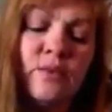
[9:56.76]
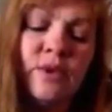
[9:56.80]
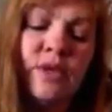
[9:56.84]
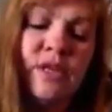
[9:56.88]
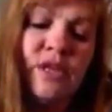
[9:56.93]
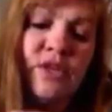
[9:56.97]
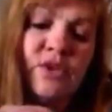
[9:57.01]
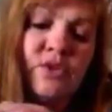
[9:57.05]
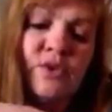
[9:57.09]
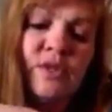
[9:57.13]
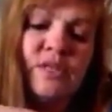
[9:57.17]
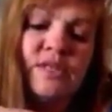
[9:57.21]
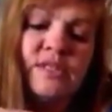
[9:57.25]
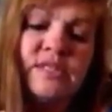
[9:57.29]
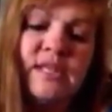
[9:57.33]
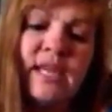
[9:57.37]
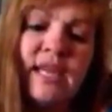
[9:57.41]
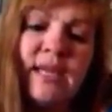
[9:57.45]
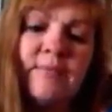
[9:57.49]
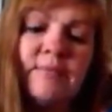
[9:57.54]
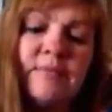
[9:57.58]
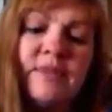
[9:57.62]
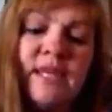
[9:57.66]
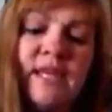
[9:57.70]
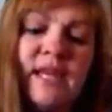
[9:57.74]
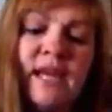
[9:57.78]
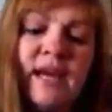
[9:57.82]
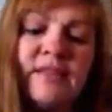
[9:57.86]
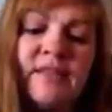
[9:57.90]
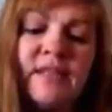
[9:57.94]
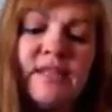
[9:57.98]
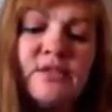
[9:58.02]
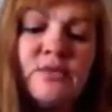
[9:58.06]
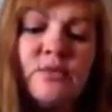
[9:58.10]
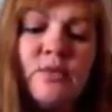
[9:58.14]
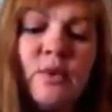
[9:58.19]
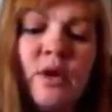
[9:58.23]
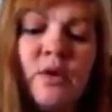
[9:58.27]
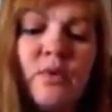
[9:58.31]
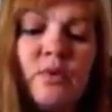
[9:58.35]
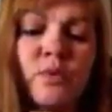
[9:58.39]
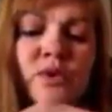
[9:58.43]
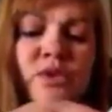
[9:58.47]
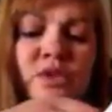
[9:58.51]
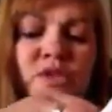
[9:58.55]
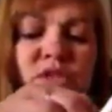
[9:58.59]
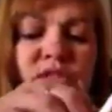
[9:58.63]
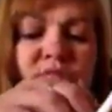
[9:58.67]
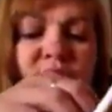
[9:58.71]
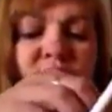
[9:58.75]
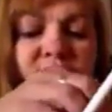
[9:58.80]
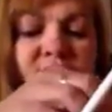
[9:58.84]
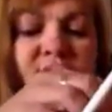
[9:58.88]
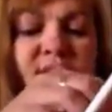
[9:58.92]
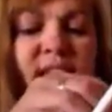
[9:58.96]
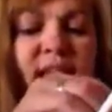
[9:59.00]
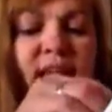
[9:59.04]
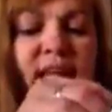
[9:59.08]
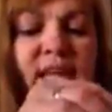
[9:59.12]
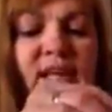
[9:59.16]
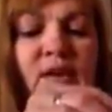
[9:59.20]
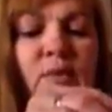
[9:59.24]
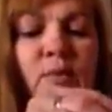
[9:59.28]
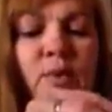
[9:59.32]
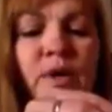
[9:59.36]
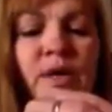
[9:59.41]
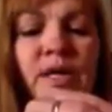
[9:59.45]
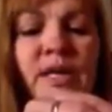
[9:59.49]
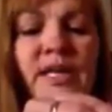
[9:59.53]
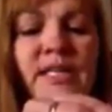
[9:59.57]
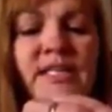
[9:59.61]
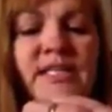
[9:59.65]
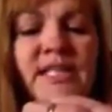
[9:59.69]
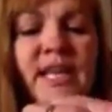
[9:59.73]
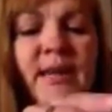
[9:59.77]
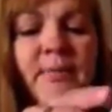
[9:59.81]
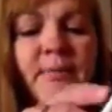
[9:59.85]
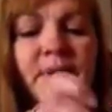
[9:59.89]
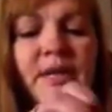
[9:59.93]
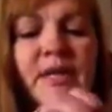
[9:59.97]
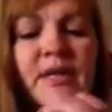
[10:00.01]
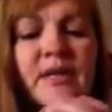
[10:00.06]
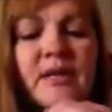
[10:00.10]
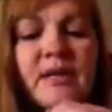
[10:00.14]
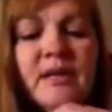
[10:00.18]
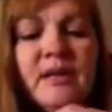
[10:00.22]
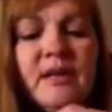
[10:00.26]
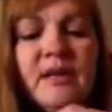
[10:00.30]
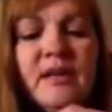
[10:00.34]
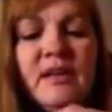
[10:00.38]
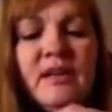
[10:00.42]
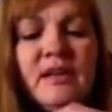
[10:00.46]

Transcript: We're going to do the same thing on this one. We're just going to take and we're going to tape it.